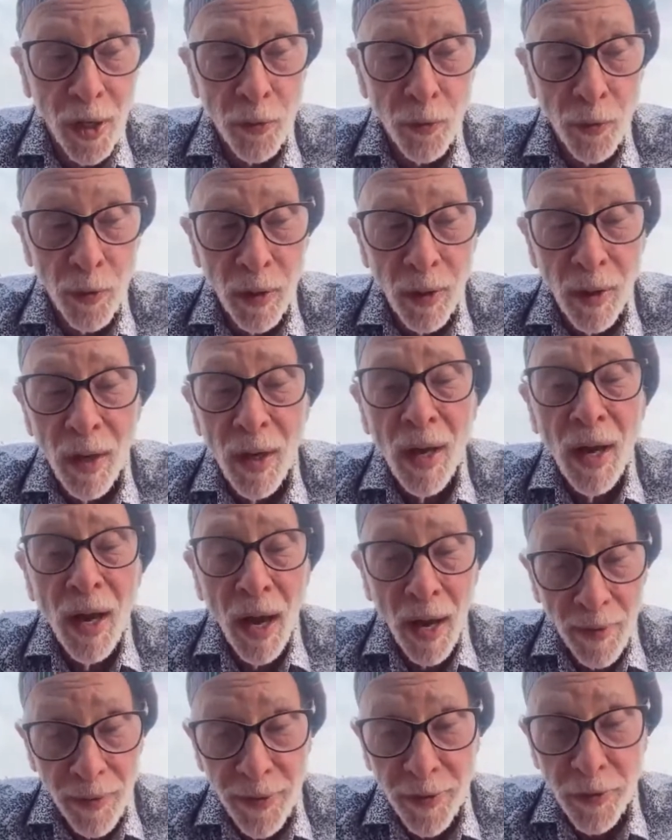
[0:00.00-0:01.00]
genre.
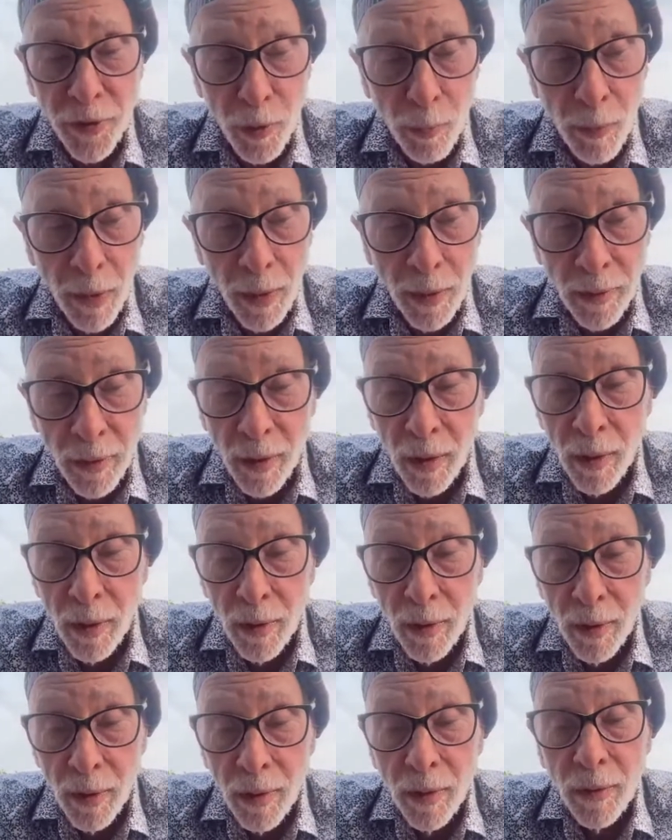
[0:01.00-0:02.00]
I think there might,
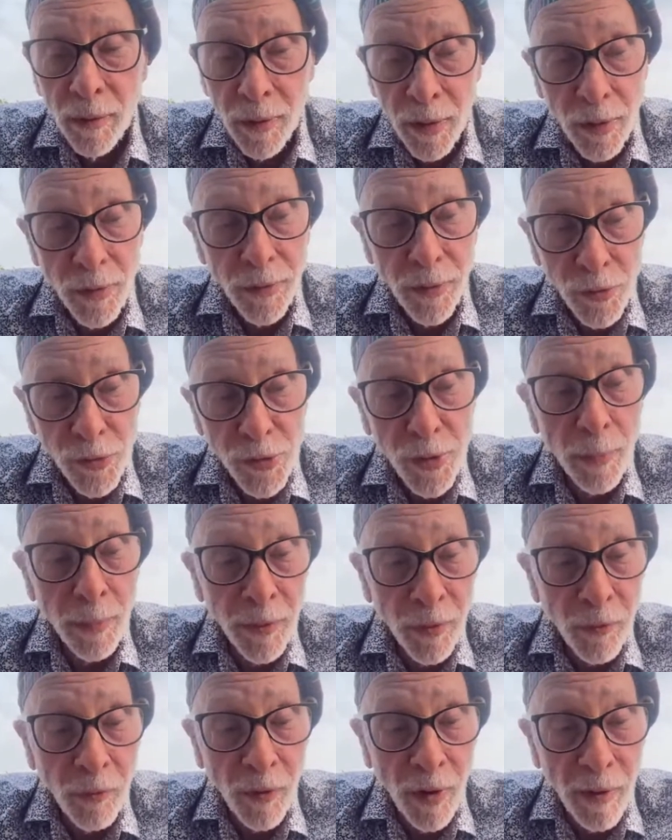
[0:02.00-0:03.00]
that there's
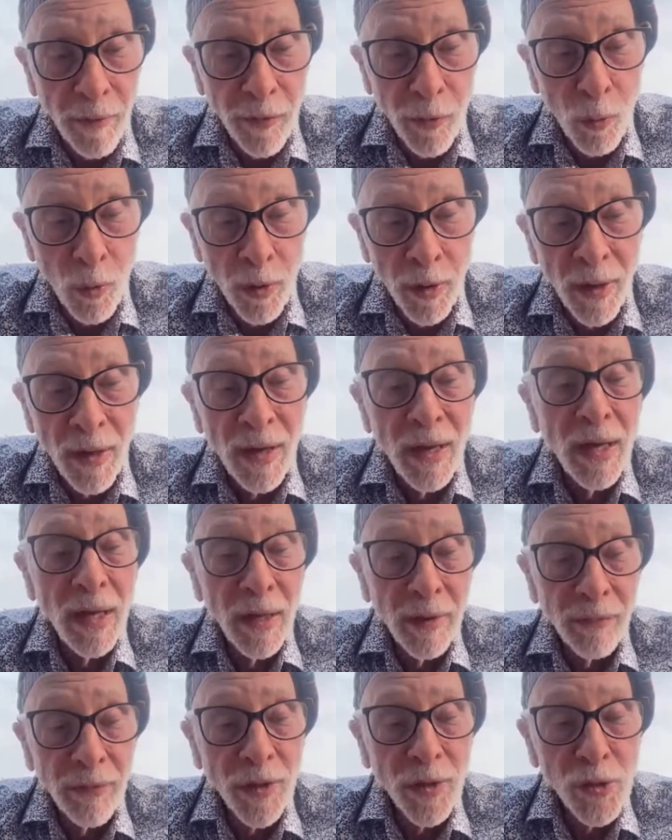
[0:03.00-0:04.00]
something for everyone
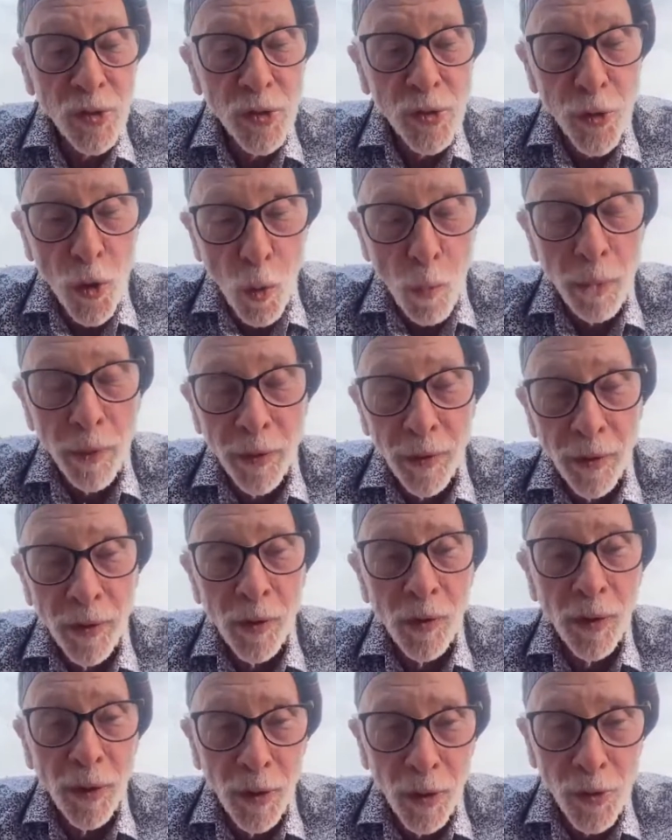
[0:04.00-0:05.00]
if they just open
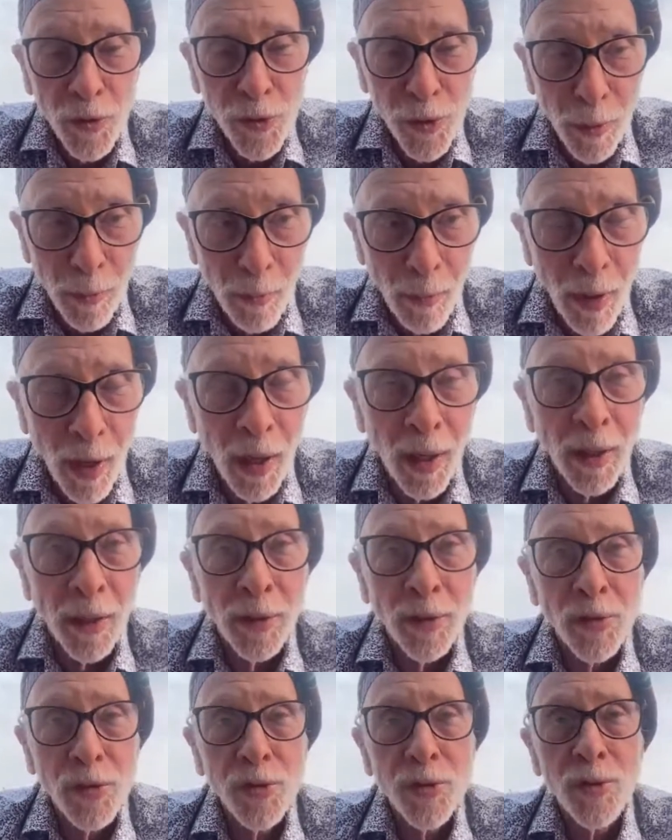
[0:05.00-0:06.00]
their ears and
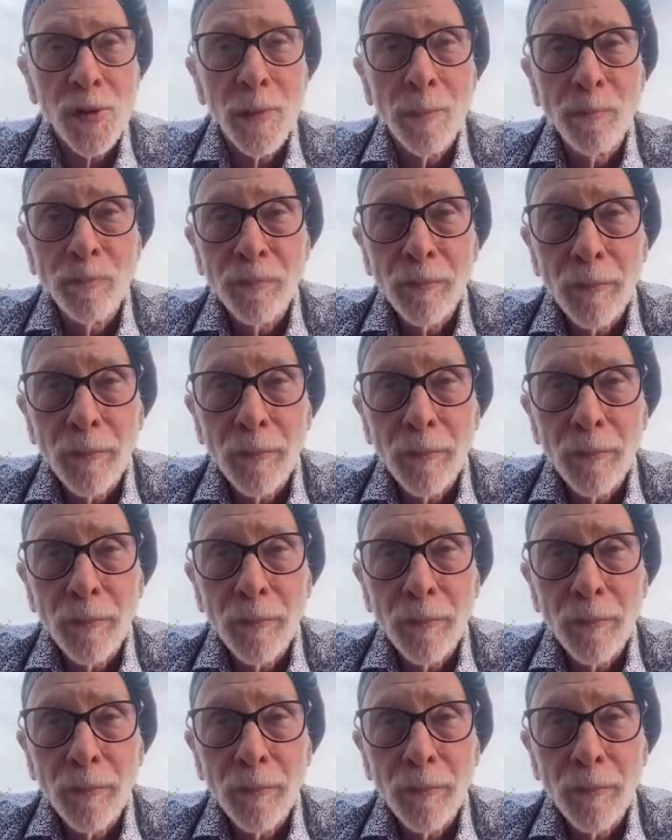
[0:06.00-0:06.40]
minds.